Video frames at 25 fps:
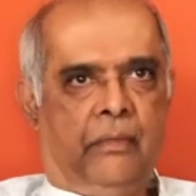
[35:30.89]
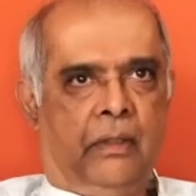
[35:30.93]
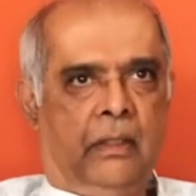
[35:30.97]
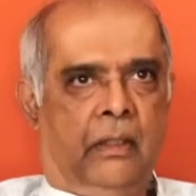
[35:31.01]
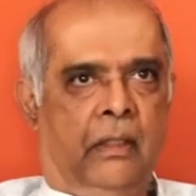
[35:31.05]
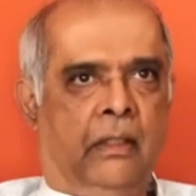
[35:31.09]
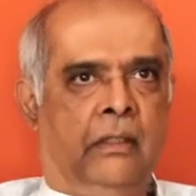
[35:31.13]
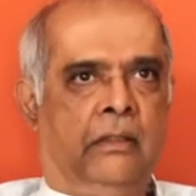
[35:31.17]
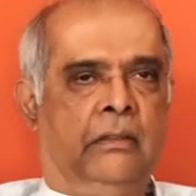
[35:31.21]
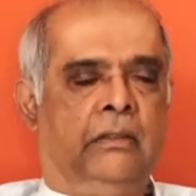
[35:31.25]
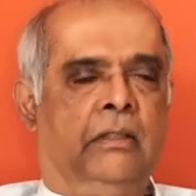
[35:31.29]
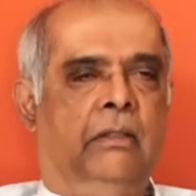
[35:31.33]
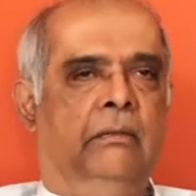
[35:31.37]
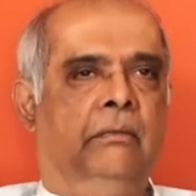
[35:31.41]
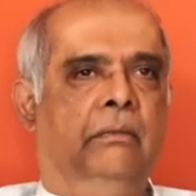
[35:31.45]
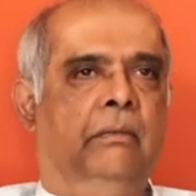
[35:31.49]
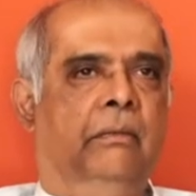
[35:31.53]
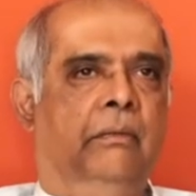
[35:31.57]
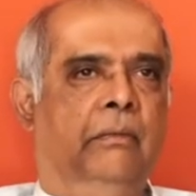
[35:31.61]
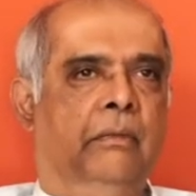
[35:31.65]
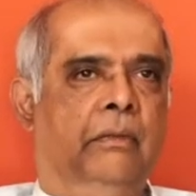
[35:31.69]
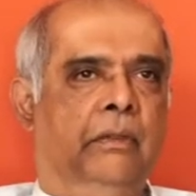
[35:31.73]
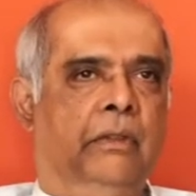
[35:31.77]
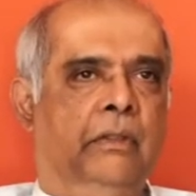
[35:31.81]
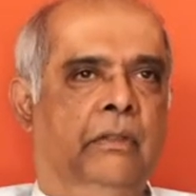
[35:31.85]
I
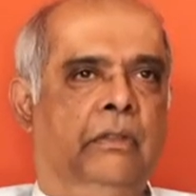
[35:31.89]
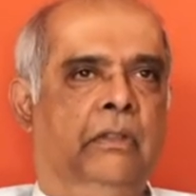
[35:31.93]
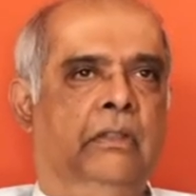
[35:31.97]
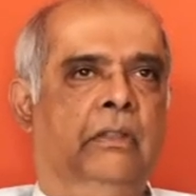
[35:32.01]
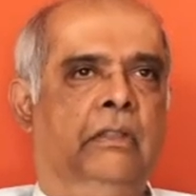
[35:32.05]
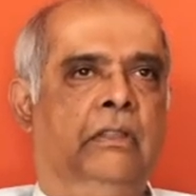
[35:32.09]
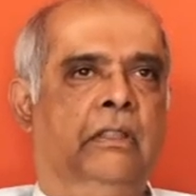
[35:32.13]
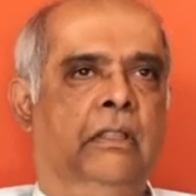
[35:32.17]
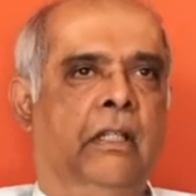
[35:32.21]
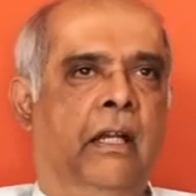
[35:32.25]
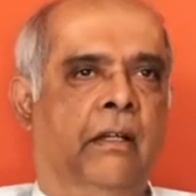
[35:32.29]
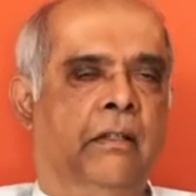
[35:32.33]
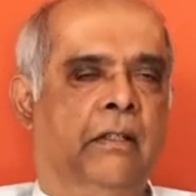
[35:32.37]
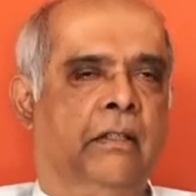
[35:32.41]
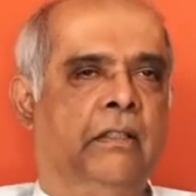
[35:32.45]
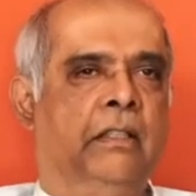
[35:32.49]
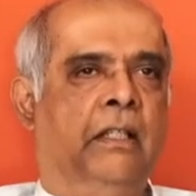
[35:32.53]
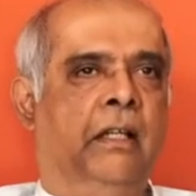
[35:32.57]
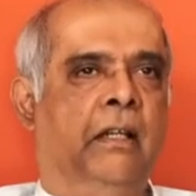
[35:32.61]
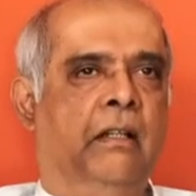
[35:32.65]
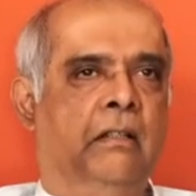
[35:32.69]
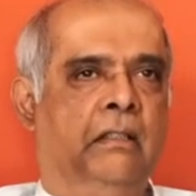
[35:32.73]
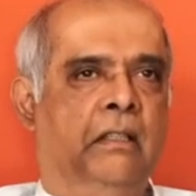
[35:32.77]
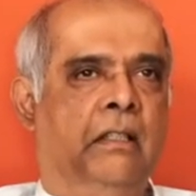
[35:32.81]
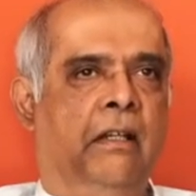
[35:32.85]
started
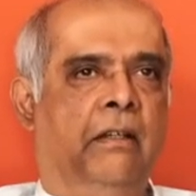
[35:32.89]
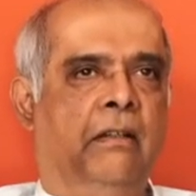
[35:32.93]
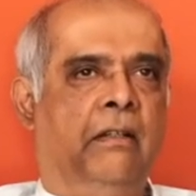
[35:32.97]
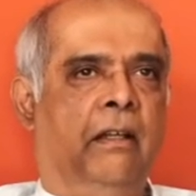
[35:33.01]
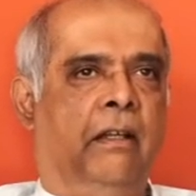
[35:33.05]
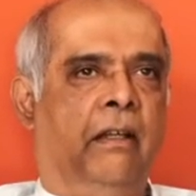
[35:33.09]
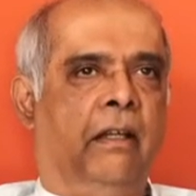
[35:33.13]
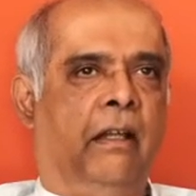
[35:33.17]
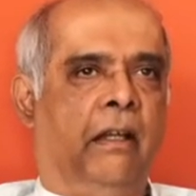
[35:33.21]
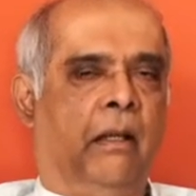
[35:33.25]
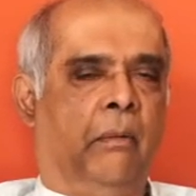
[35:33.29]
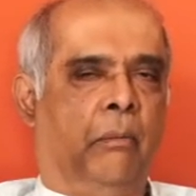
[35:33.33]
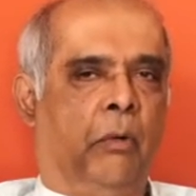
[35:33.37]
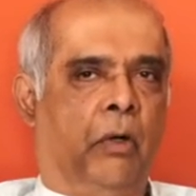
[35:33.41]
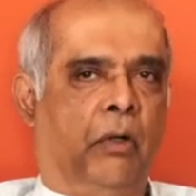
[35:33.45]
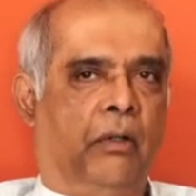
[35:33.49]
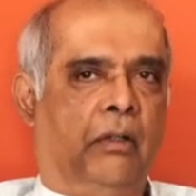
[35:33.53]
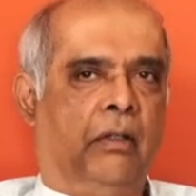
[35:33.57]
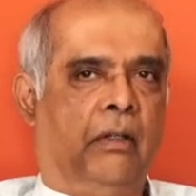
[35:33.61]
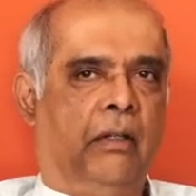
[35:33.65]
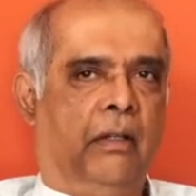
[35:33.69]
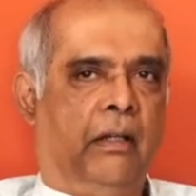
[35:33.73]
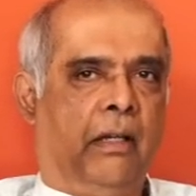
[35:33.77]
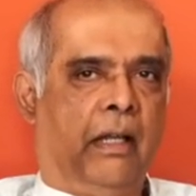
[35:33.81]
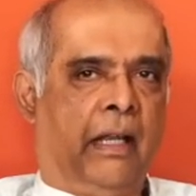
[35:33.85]
seriously thinking about
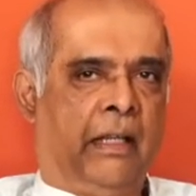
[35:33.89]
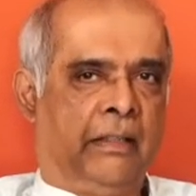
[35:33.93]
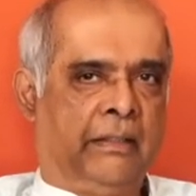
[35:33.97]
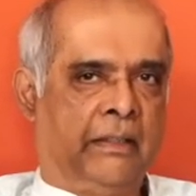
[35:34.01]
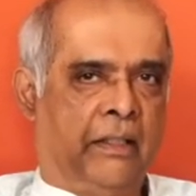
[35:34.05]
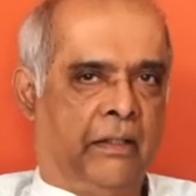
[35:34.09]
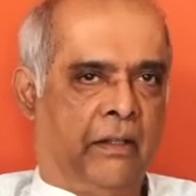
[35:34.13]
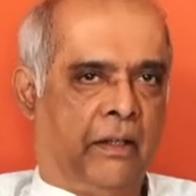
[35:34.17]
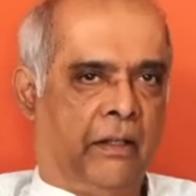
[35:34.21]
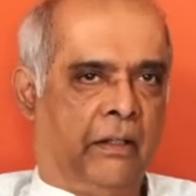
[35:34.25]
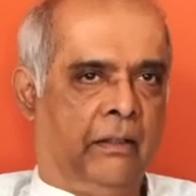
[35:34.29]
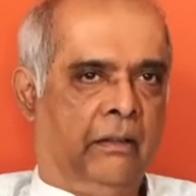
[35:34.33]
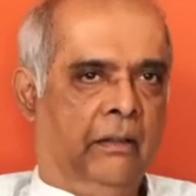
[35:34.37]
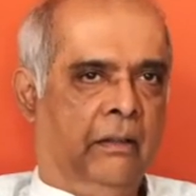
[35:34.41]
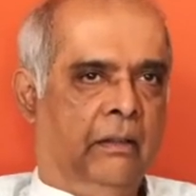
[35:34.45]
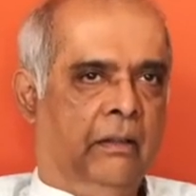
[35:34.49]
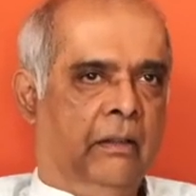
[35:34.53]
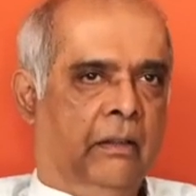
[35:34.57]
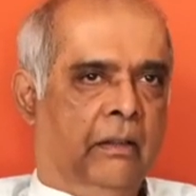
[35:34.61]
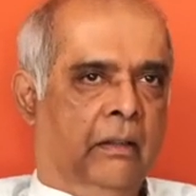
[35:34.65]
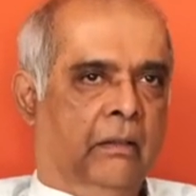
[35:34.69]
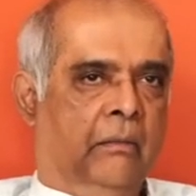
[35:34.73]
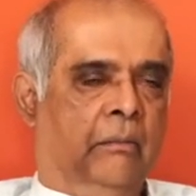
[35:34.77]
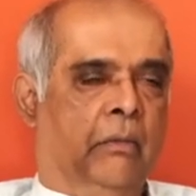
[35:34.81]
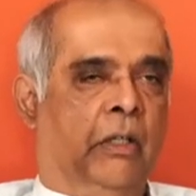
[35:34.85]
exiting.
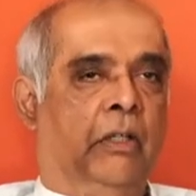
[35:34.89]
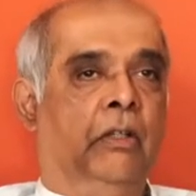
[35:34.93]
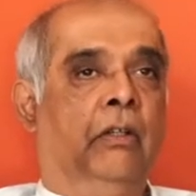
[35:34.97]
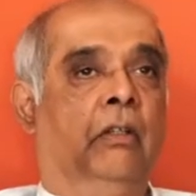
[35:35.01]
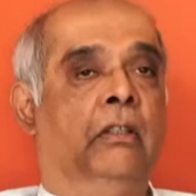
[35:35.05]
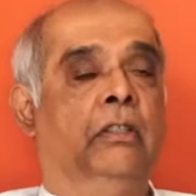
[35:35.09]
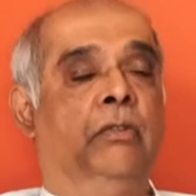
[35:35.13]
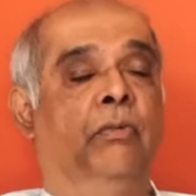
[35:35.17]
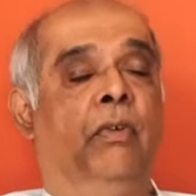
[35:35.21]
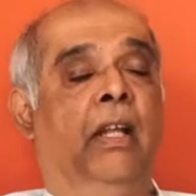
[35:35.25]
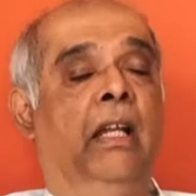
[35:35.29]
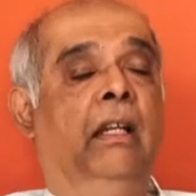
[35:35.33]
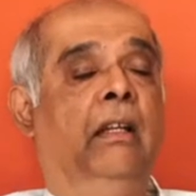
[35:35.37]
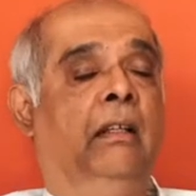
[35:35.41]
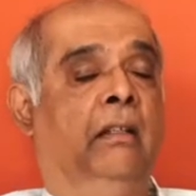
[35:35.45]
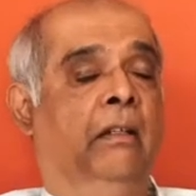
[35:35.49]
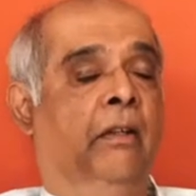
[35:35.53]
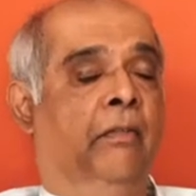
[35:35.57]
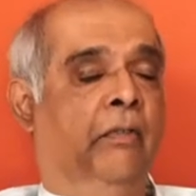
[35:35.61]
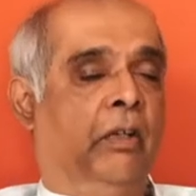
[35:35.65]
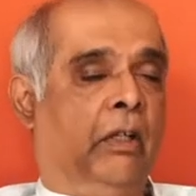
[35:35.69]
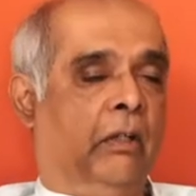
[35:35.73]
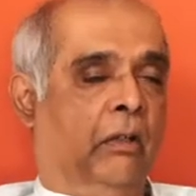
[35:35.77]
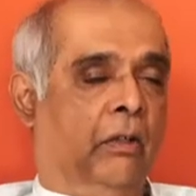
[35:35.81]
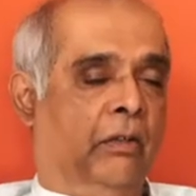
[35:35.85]
But it's very
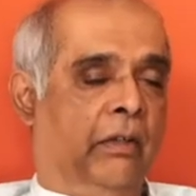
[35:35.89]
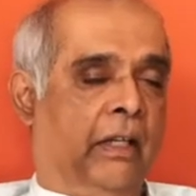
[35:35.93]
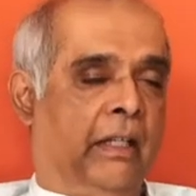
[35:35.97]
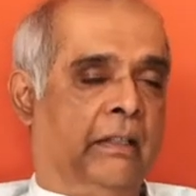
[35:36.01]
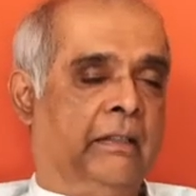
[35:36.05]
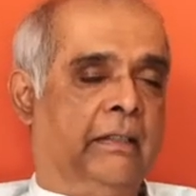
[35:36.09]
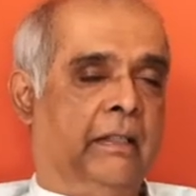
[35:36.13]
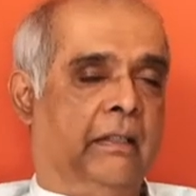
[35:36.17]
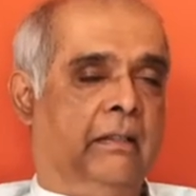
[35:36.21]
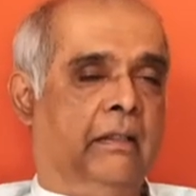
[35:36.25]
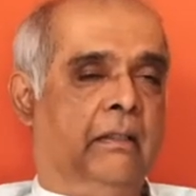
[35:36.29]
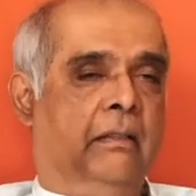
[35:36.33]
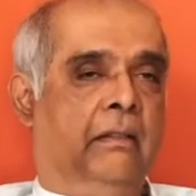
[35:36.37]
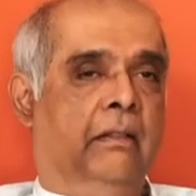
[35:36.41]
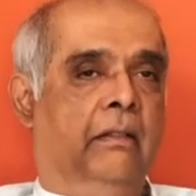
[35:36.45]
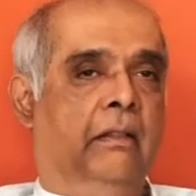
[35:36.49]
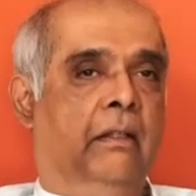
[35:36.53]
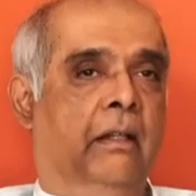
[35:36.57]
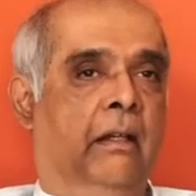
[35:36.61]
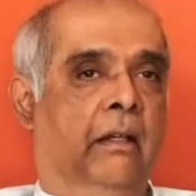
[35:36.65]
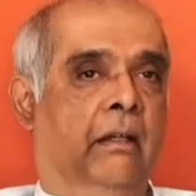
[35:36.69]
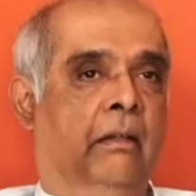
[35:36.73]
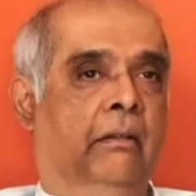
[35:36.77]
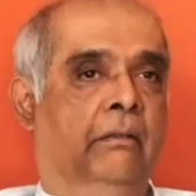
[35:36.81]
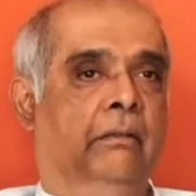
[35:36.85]
difficult to exit
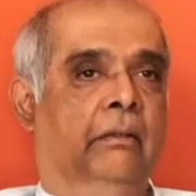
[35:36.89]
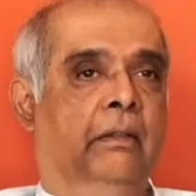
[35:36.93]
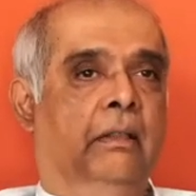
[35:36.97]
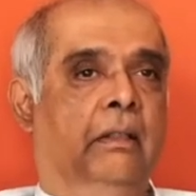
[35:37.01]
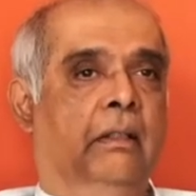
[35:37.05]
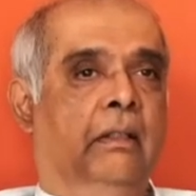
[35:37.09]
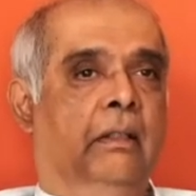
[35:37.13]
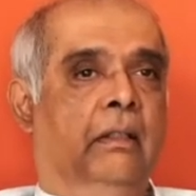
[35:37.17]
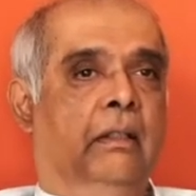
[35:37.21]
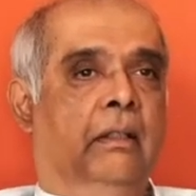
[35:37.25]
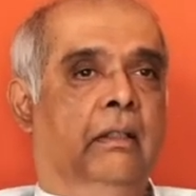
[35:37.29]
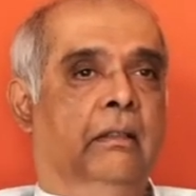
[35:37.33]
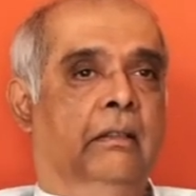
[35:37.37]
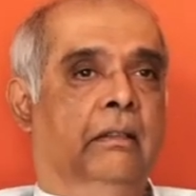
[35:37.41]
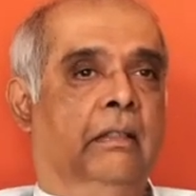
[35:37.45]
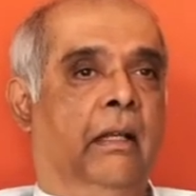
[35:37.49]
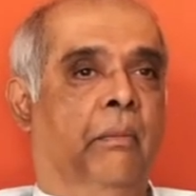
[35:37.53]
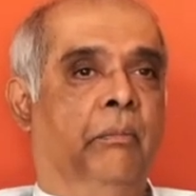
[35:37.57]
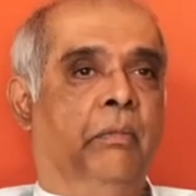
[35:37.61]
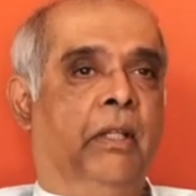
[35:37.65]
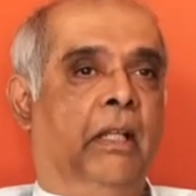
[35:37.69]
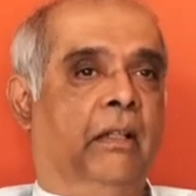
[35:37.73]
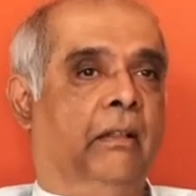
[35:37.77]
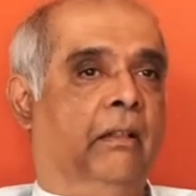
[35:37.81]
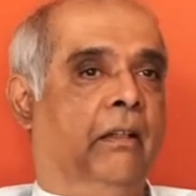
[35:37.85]

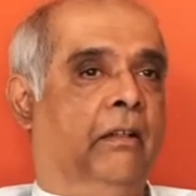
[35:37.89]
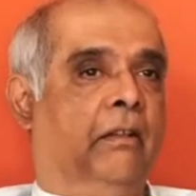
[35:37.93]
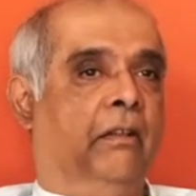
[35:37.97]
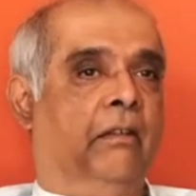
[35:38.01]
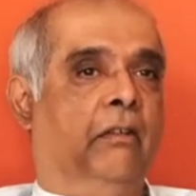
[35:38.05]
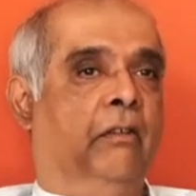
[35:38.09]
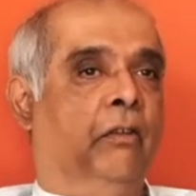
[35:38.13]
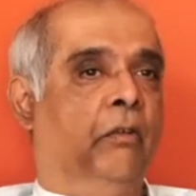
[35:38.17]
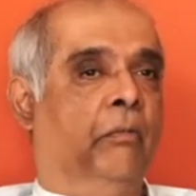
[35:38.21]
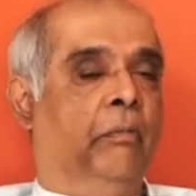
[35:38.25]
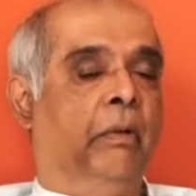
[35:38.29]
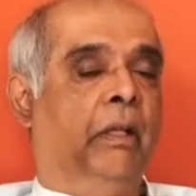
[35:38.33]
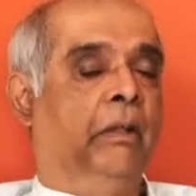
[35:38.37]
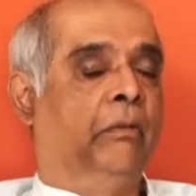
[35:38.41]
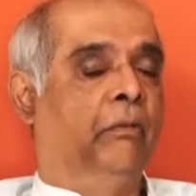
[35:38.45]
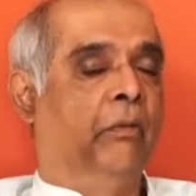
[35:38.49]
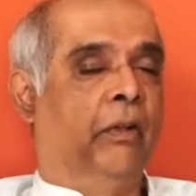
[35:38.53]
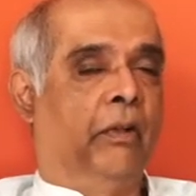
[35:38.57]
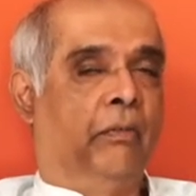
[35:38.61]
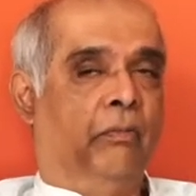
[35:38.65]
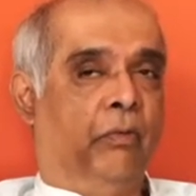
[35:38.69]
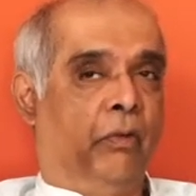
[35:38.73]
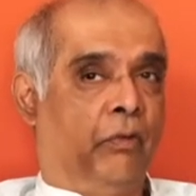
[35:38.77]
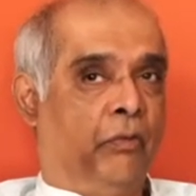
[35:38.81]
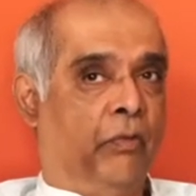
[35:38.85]
something that you've been
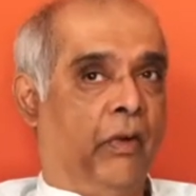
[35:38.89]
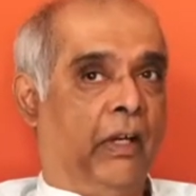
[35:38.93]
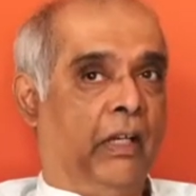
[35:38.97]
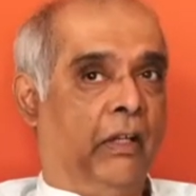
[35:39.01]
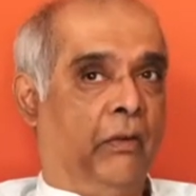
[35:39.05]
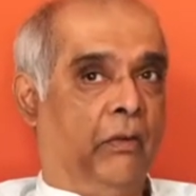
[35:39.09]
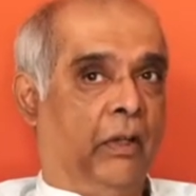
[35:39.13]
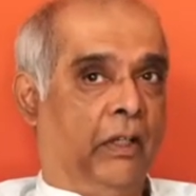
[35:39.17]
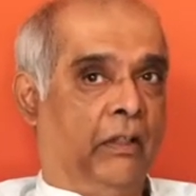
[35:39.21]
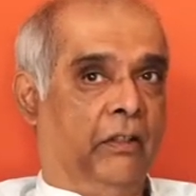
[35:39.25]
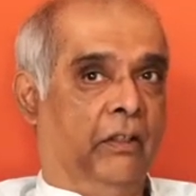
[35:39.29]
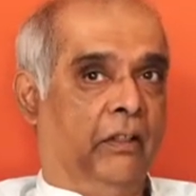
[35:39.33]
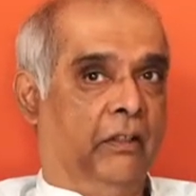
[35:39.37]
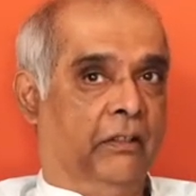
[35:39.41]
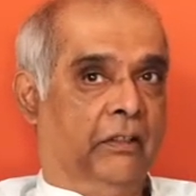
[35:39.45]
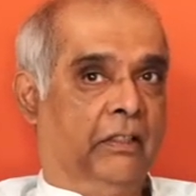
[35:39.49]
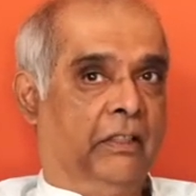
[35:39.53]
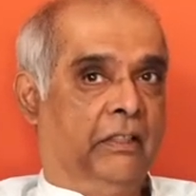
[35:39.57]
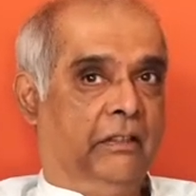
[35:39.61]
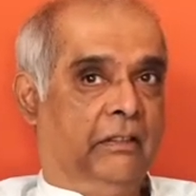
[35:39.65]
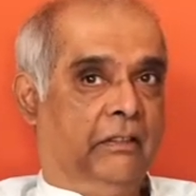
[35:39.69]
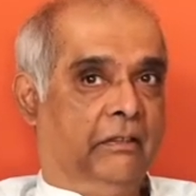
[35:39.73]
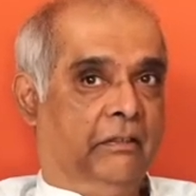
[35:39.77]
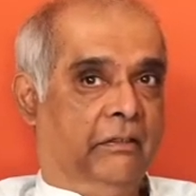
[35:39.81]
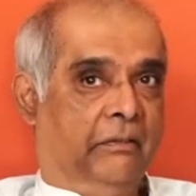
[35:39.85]
with for 21 years.